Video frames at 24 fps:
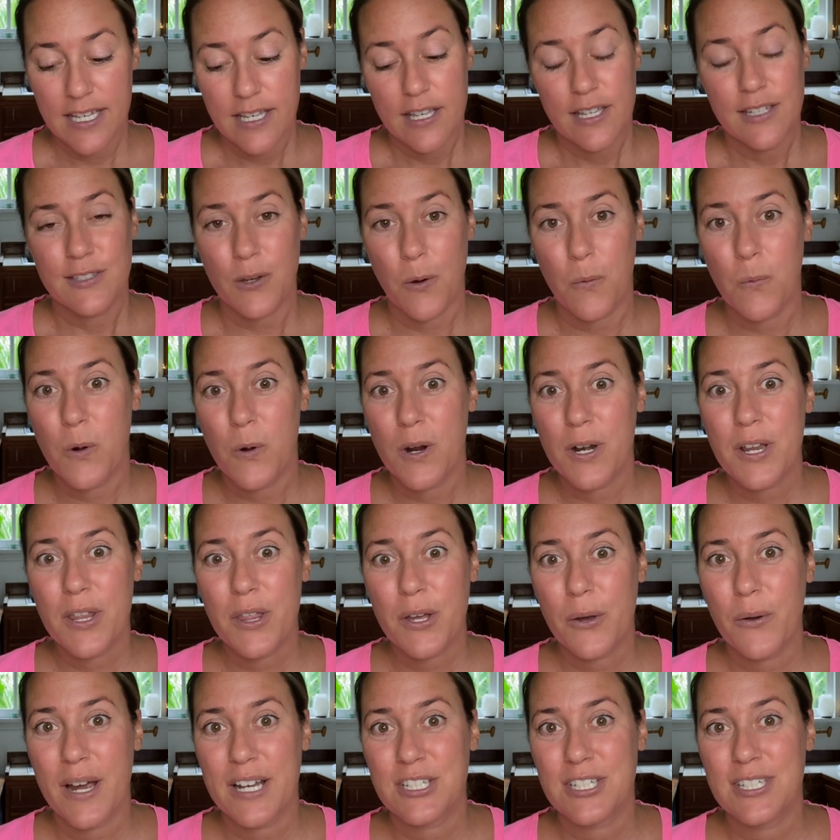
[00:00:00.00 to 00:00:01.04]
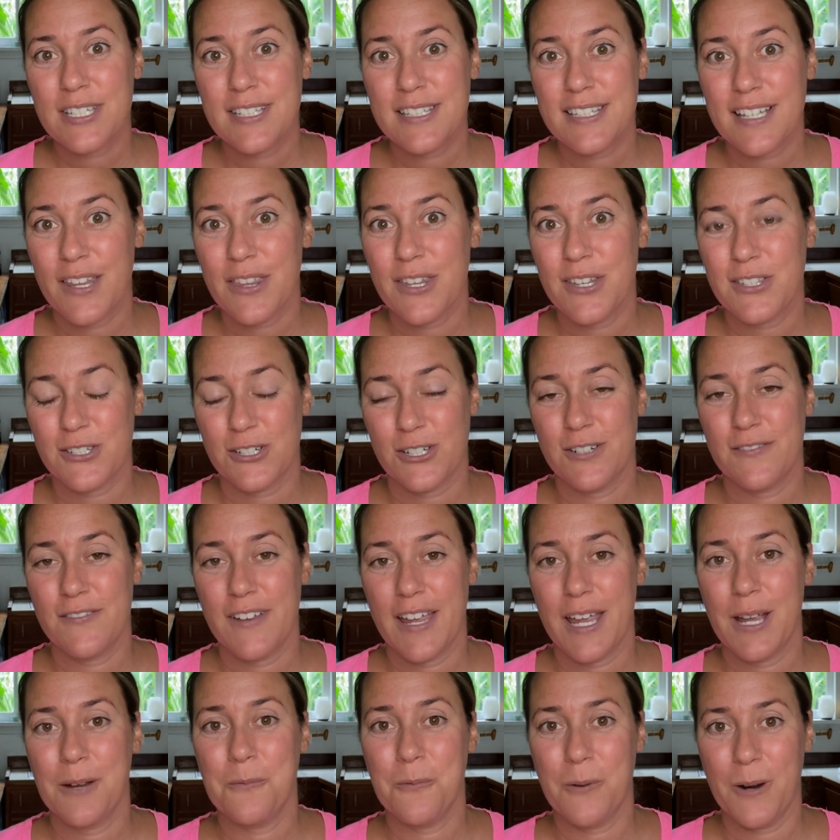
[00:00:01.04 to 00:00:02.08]
So one of the questions on the
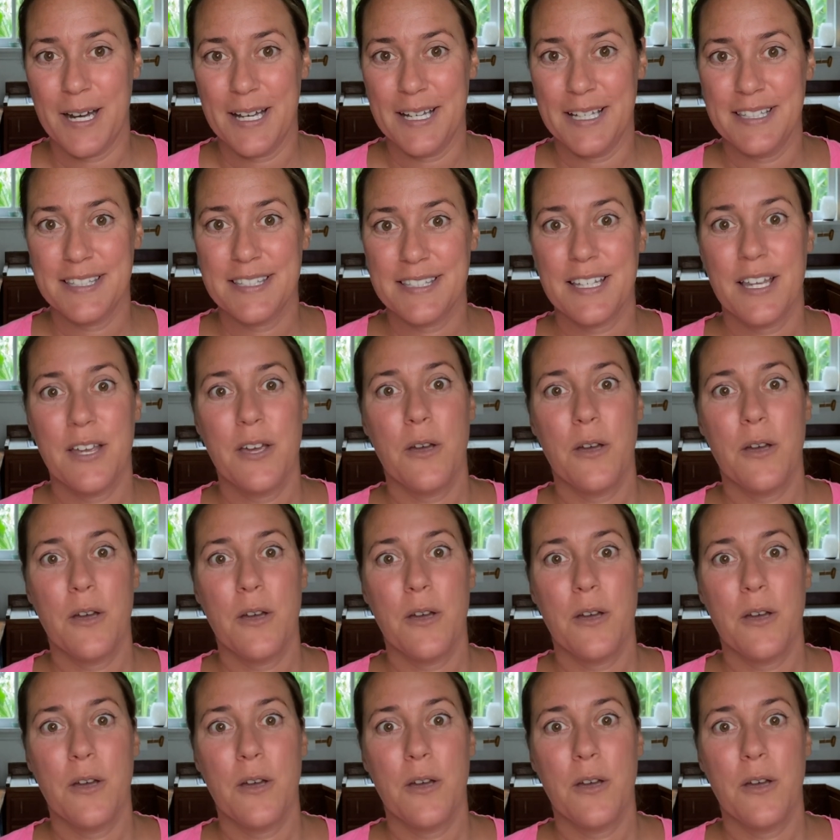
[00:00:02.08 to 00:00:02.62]
survey was